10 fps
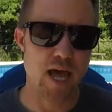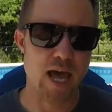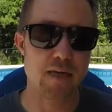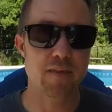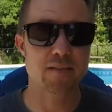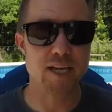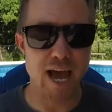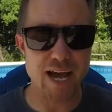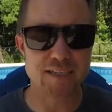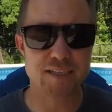and the
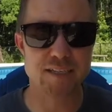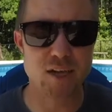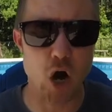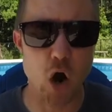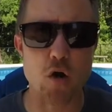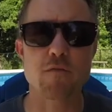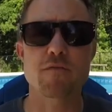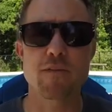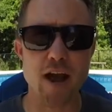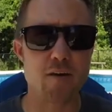taxes are
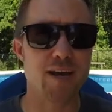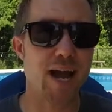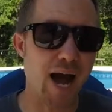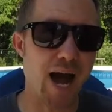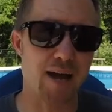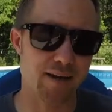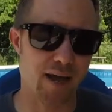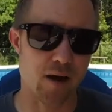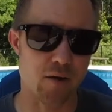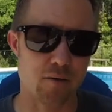very high
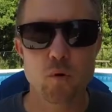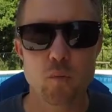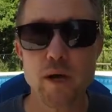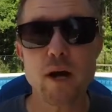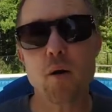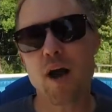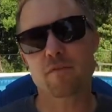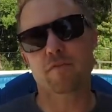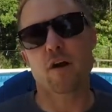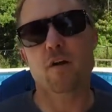now. We don't have
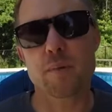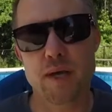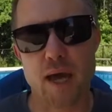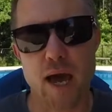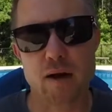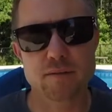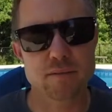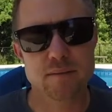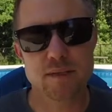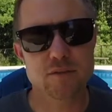a very big
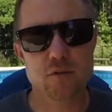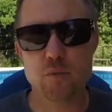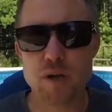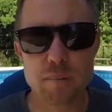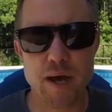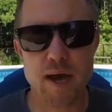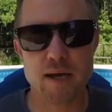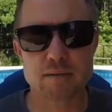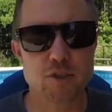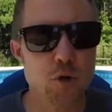house. It's three
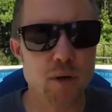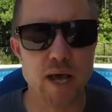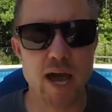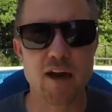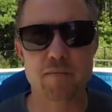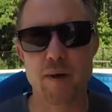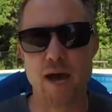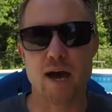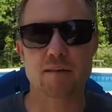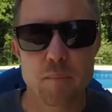bed, two and a half
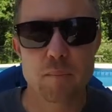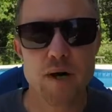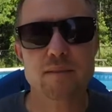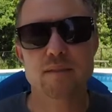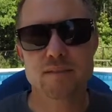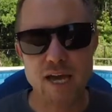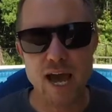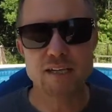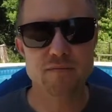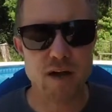bath, but the
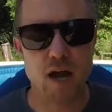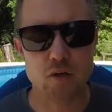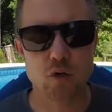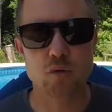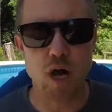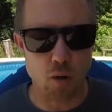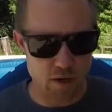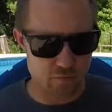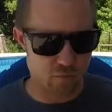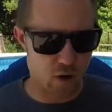tax value
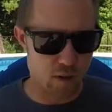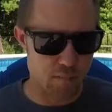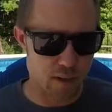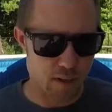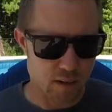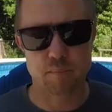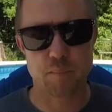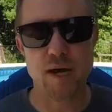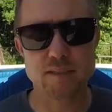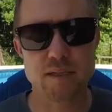going from
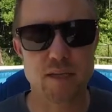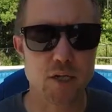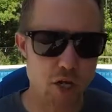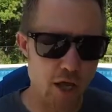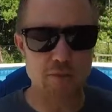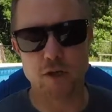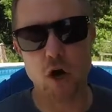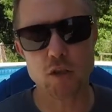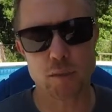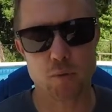basically nothing
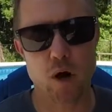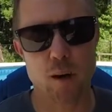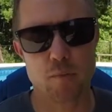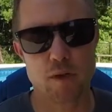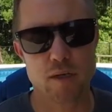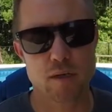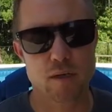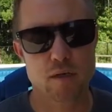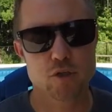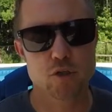on the property
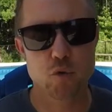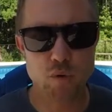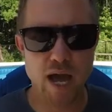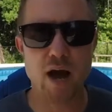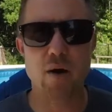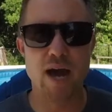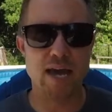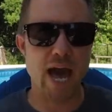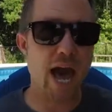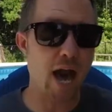to now a
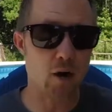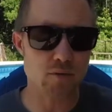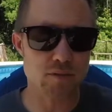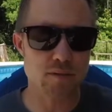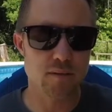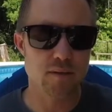house,